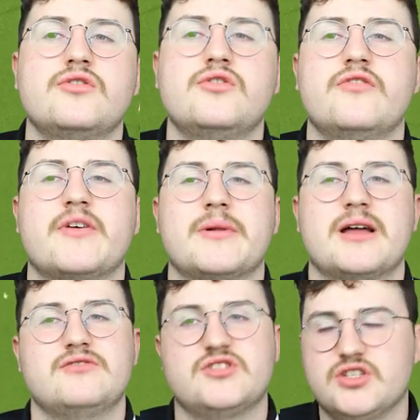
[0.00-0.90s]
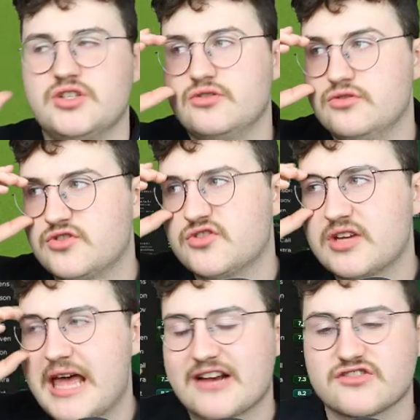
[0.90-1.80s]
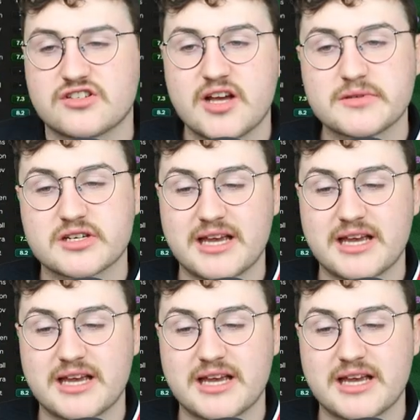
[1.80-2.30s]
don't know if I'm allowed to use extra subs,